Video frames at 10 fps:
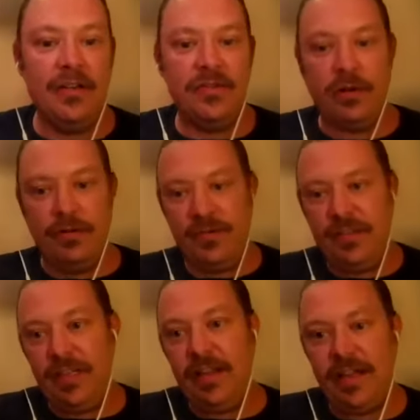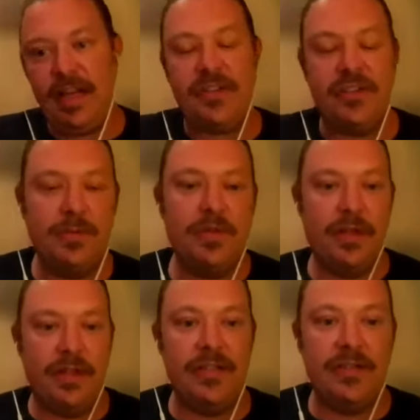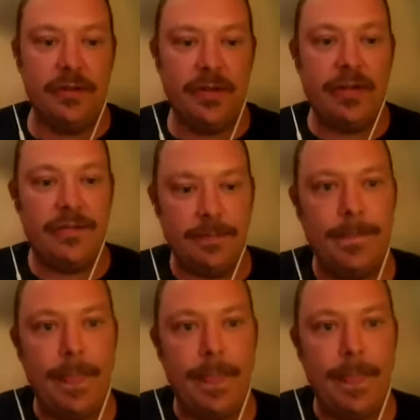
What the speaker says: sort of see the connections between these two things.